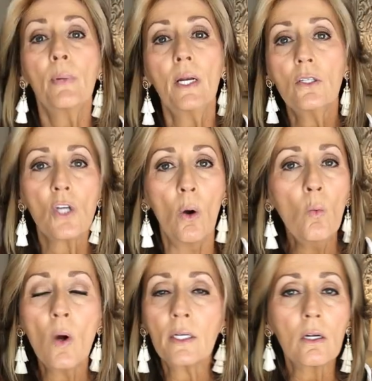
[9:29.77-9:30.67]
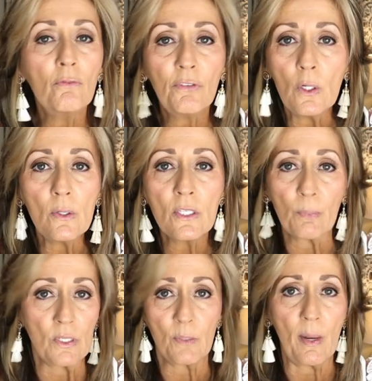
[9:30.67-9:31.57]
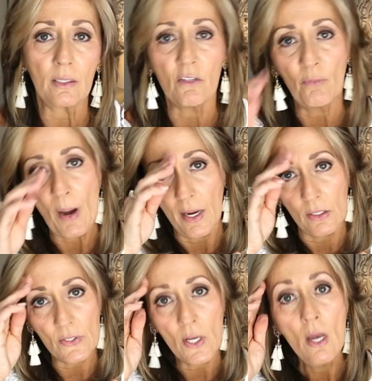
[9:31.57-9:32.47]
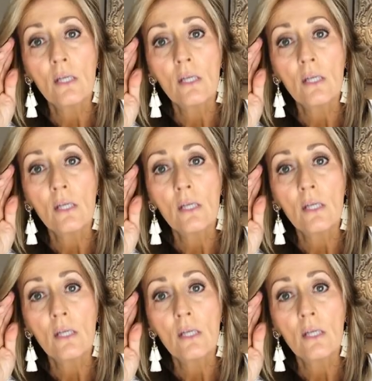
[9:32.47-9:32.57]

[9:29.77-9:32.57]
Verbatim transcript: But I don't want to confuse prospective buyers.